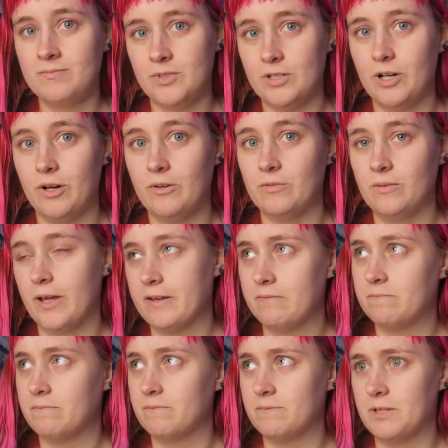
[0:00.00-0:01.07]
you know, like
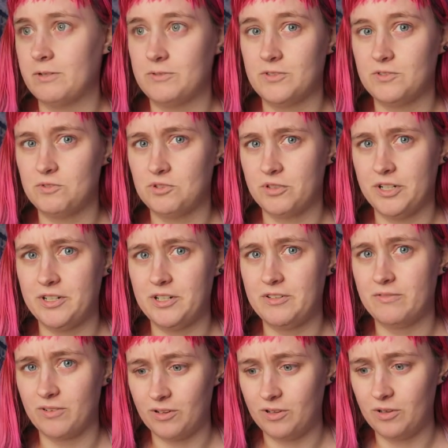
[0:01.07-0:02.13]
that was
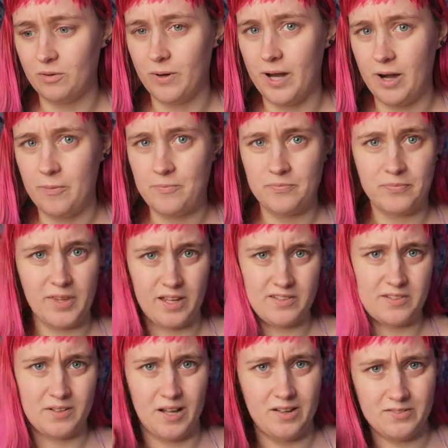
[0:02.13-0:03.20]
trendy for a little while. I
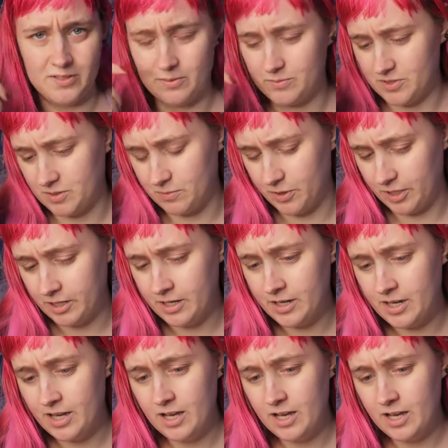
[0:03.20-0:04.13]
still have some somewhere.